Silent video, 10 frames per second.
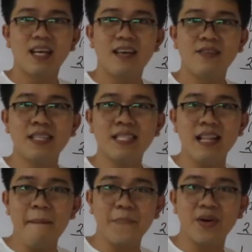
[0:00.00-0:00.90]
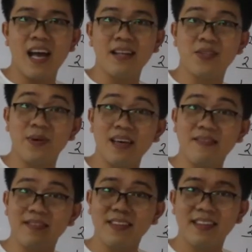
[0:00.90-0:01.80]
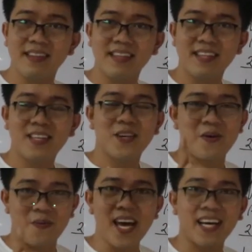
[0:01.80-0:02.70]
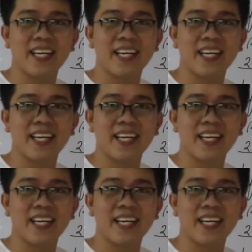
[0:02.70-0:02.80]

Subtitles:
This number ends with, correct,